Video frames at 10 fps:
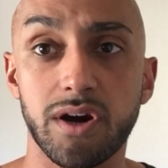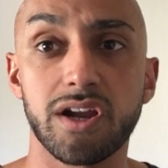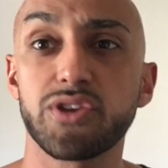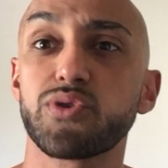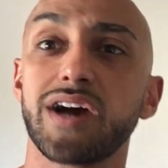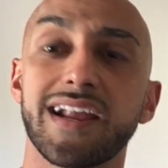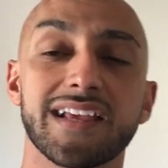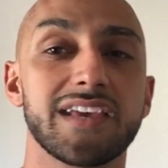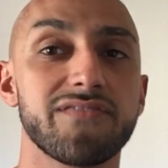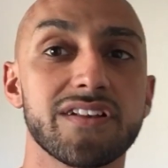All right, you got
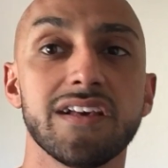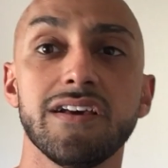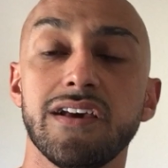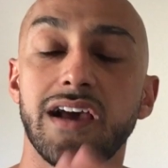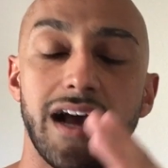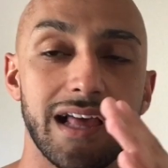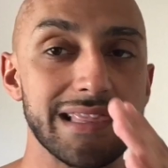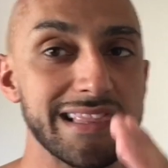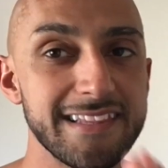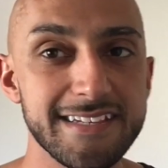to give it at
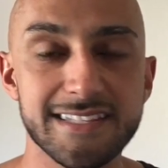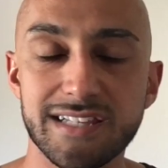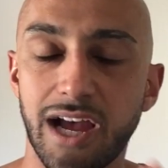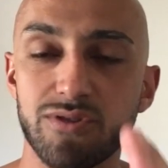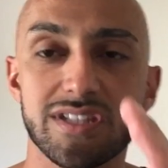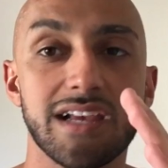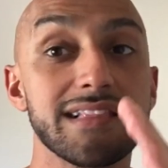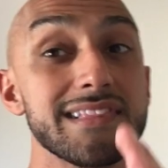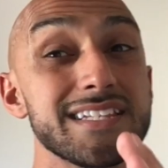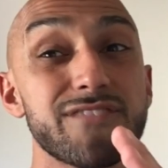least, I would say,
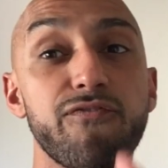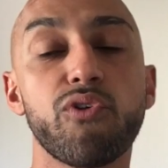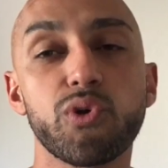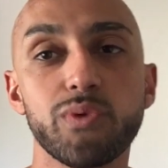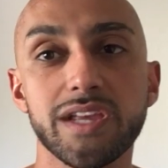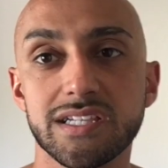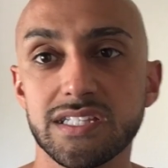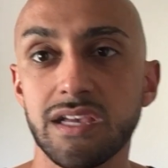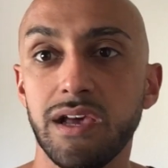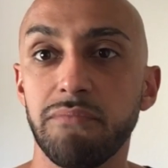at least 4
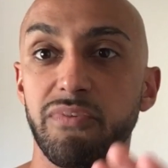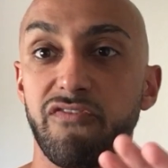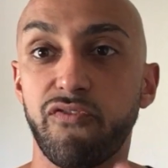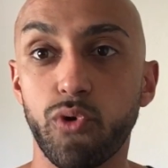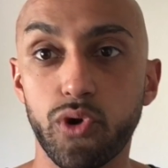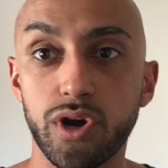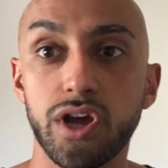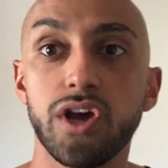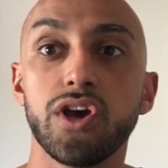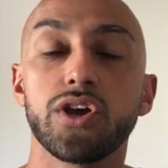weeks
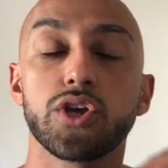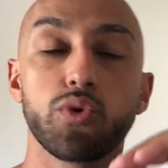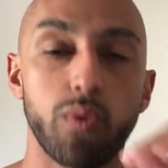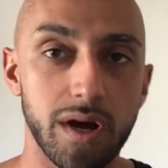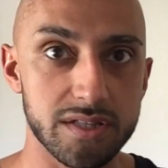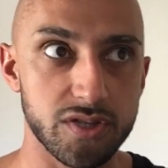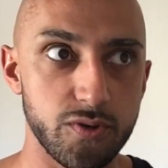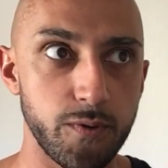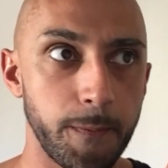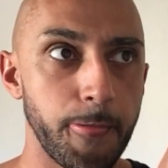before you want
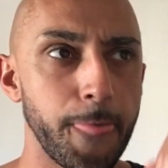to,